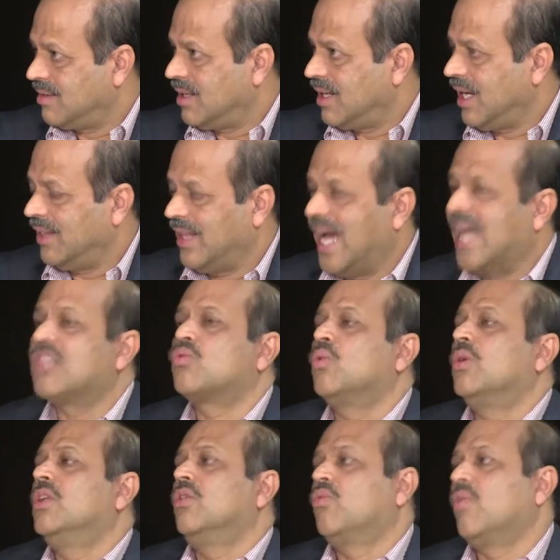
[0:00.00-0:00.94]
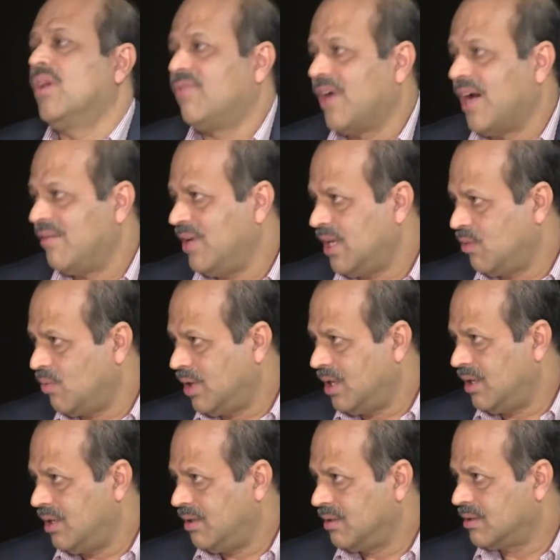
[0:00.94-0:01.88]
And that's what the
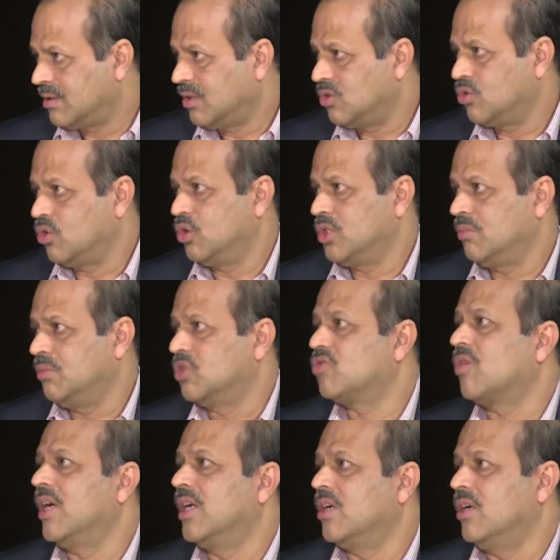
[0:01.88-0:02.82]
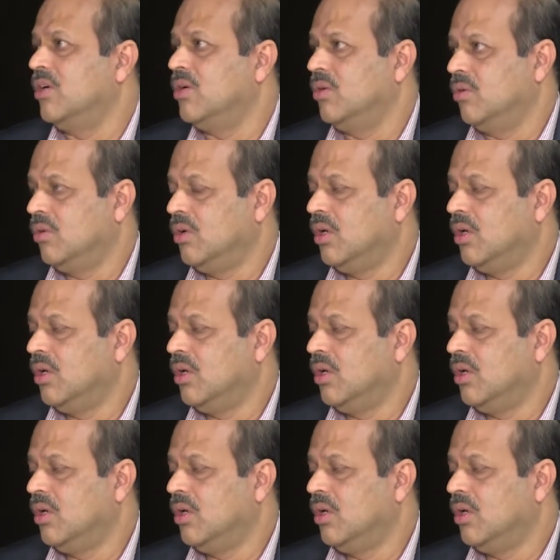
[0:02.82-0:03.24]
2581 consortium is trying to do.